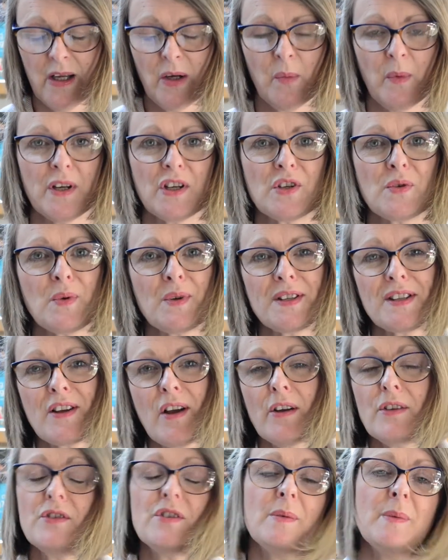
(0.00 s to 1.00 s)
which was
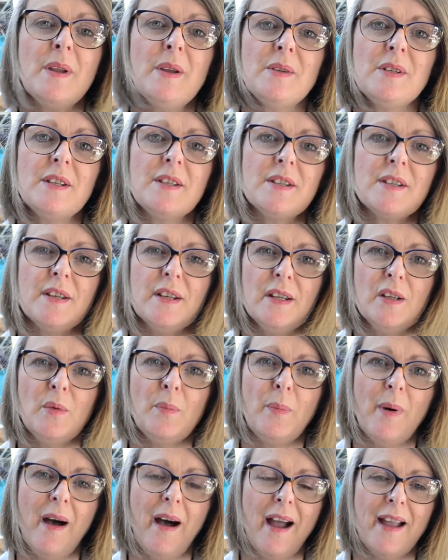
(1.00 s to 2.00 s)
contributed to
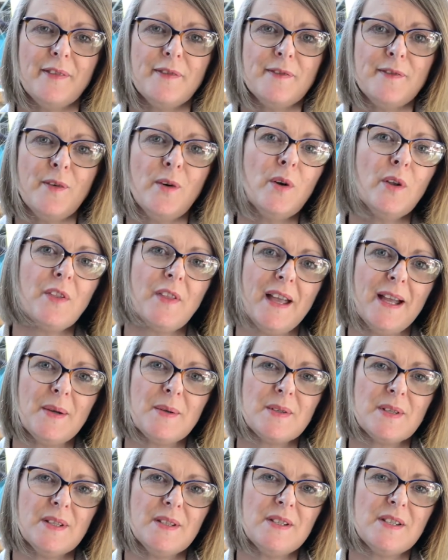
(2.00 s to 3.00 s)
by
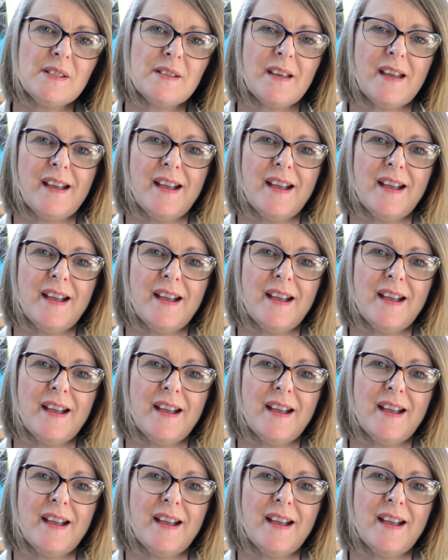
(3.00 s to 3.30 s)
4,000